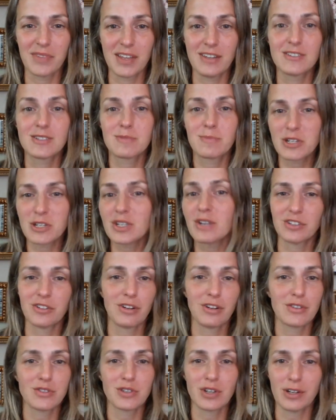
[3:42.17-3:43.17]
And especially if you're
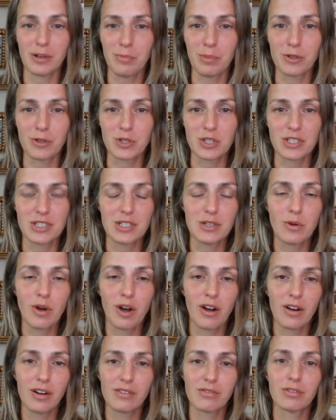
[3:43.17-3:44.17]
not trying to push it too
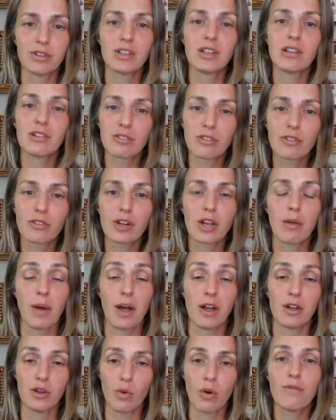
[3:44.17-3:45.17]
hard, really learning
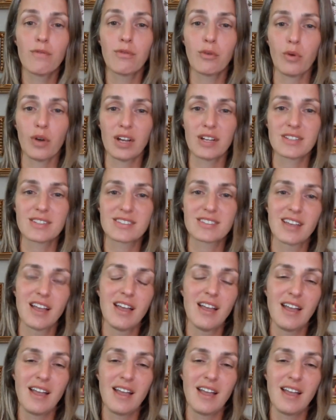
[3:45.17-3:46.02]
about your voice